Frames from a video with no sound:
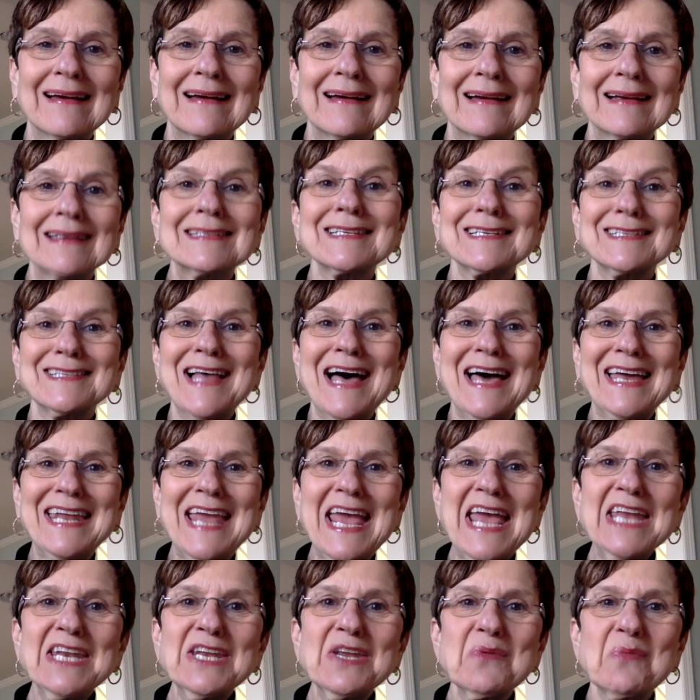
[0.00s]
It's a lot
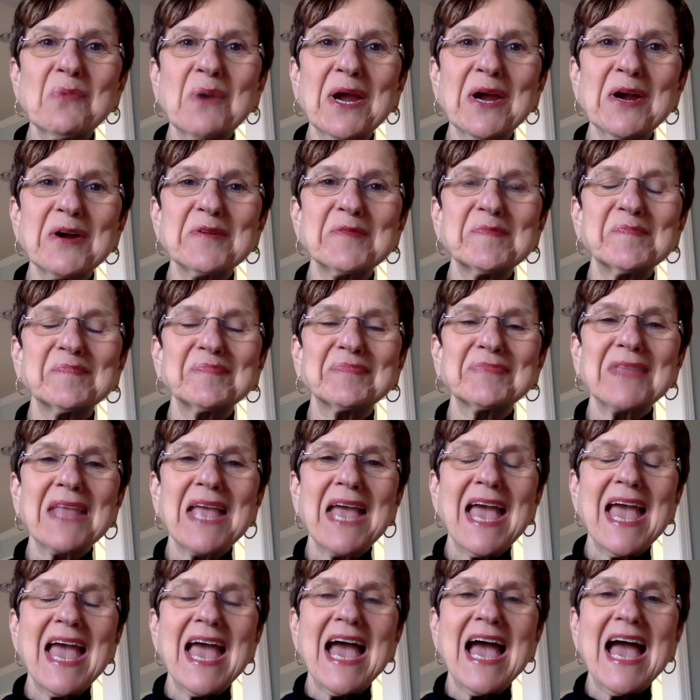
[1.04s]
anywhere.
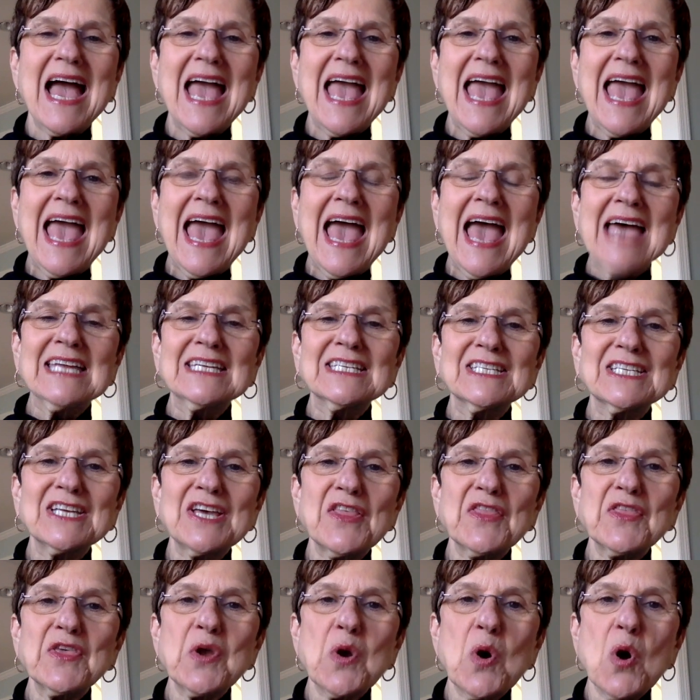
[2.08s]
And
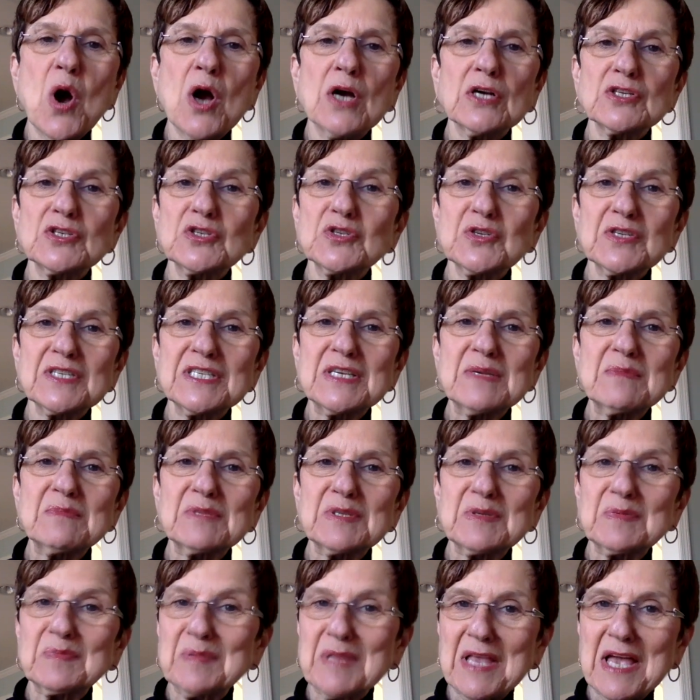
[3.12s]
the orchestra seemed
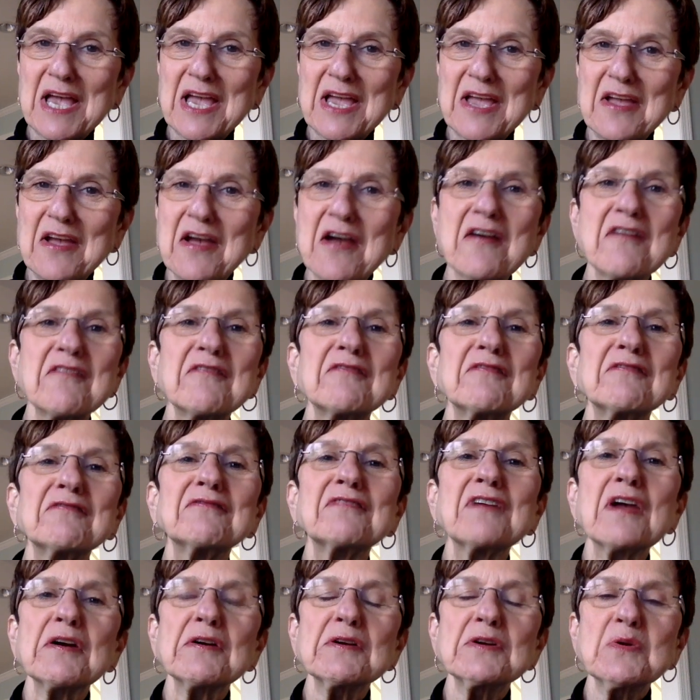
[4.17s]
to play
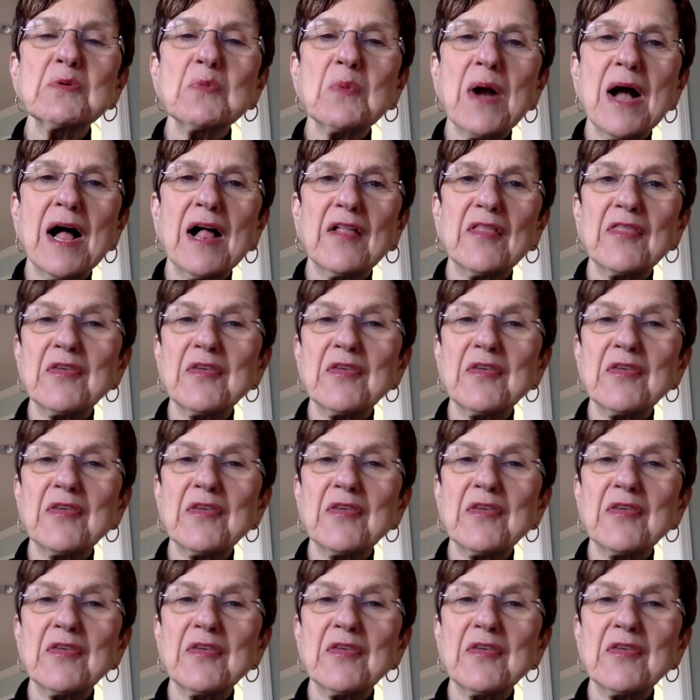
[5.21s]
very well.